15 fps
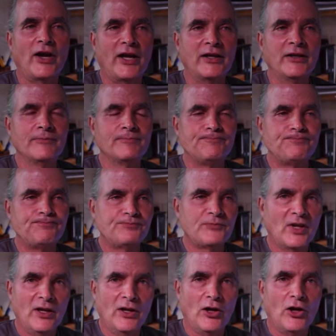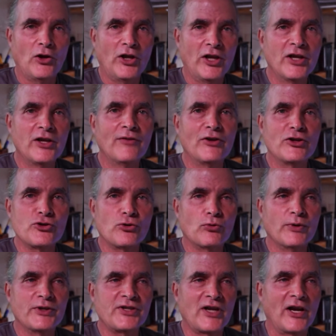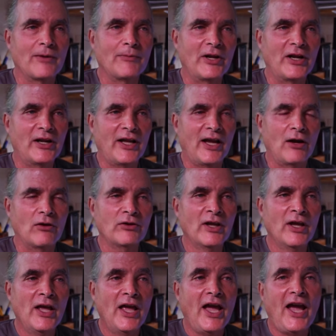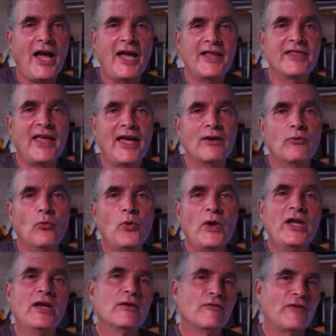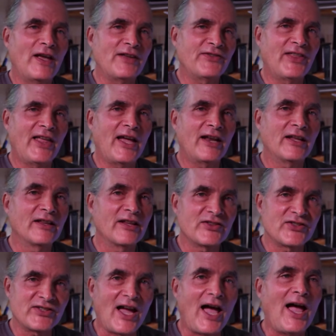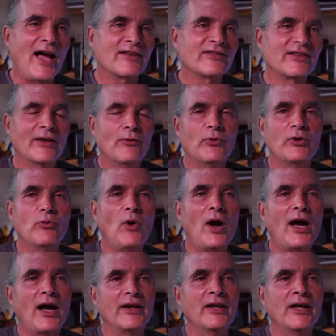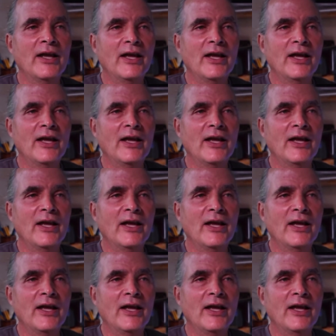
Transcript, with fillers: A, individual retirement account, and then we invest that in the stocks that we want.